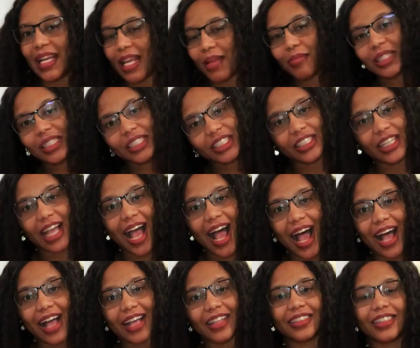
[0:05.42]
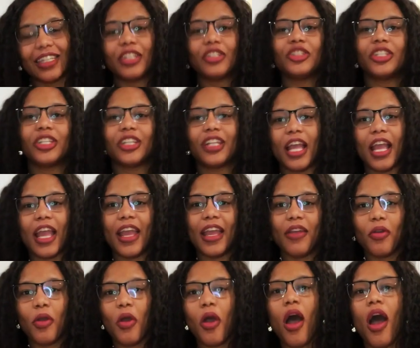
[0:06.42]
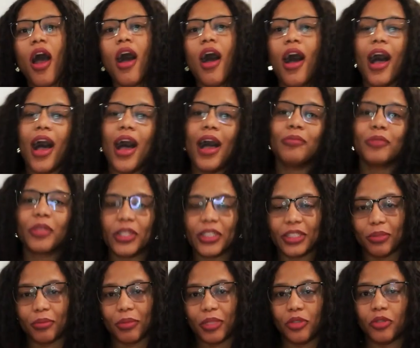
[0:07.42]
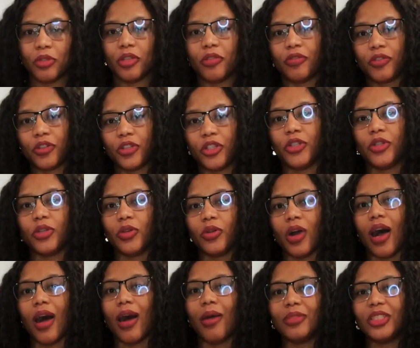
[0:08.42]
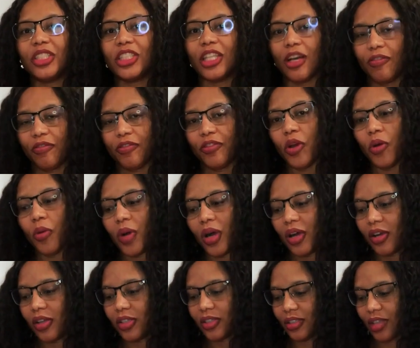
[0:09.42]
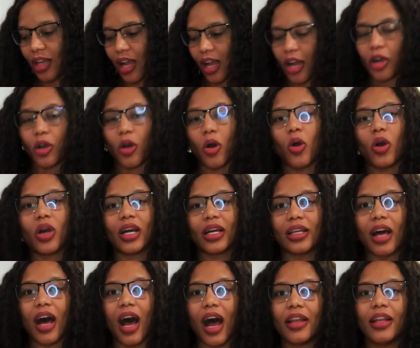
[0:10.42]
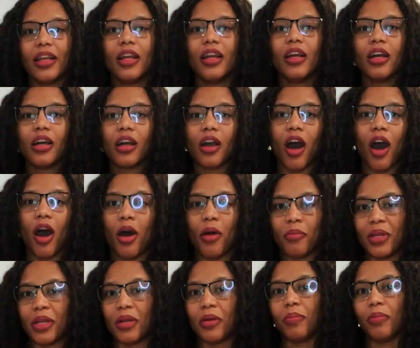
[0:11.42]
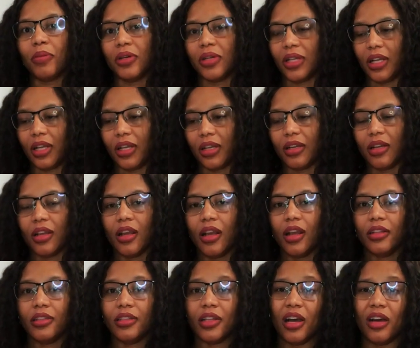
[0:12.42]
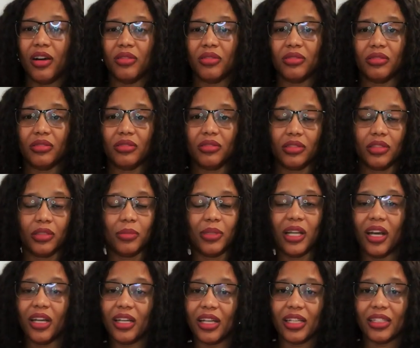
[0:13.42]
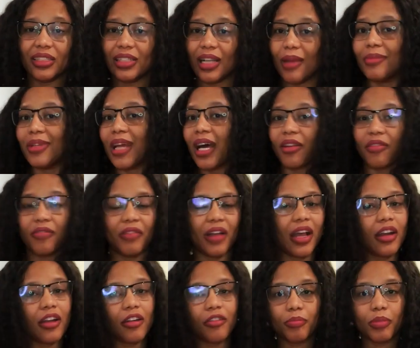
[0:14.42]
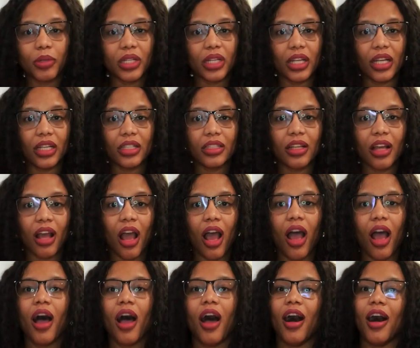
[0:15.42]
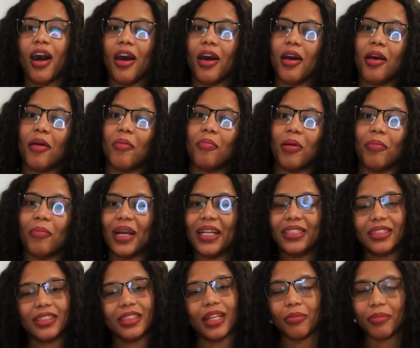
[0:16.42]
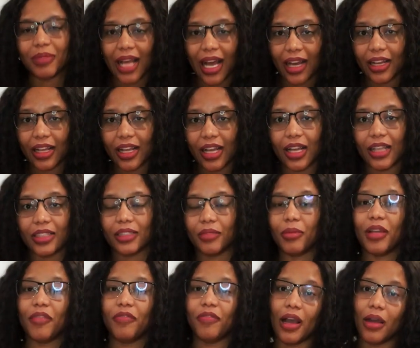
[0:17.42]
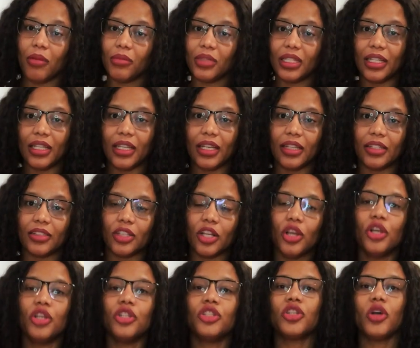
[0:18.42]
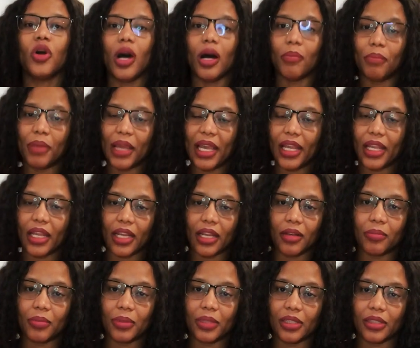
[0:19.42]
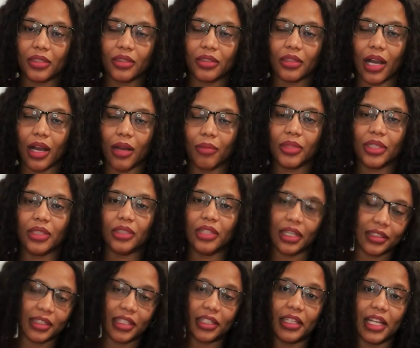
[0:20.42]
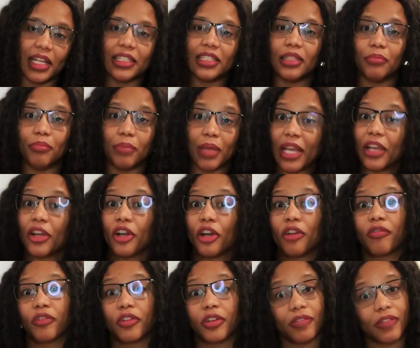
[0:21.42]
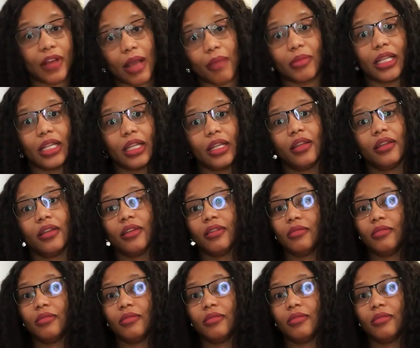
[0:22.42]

name is Chaz and today I'm going to be doing for you um, Chef Noel's uh, coconut cornmeal pudding. Now, to be honest, I'm not a fan of pudding, uh, but my stepdad is and my family is, so I'll bake it because I'm the designated baker for the family.